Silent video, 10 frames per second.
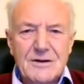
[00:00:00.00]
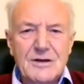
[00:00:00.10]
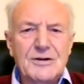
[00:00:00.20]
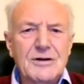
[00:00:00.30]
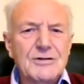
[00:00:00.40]

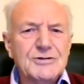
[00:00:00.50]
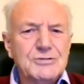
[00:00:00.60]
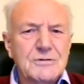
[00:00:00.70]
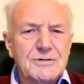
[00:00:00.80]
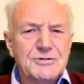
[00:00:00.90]
uh,
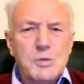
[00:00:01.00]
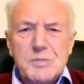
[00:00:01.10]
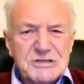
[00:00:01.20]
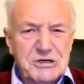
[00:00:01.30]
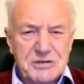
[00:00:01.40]
uh,
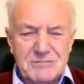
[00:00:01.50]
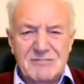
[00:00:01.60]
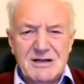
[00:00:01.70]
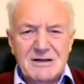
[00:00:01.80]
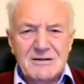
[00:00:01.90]
superstition,
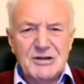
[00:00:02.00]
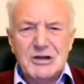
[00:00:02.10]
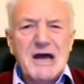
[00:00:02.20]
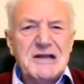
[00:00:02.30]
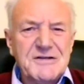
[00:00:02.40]
the
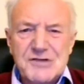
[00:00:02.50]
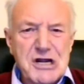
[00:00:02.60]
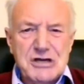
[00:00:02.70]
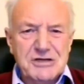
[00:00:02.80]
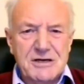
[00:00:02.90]
light of
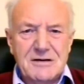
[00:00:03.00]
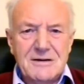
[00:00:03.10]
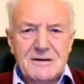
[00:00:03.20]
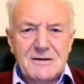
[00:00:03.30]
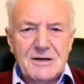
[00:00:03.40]
nature,
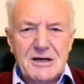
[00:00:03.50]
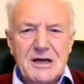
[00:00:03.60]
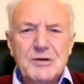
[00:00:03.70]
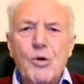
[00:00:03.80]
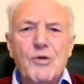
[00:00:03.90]

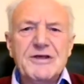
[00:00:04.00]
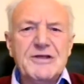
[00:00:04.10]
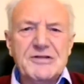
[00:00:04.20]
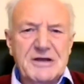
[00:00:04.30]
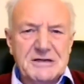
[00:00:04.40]
and all the
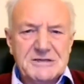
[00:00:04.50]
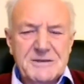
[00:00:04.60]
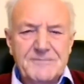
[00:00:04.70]
other things.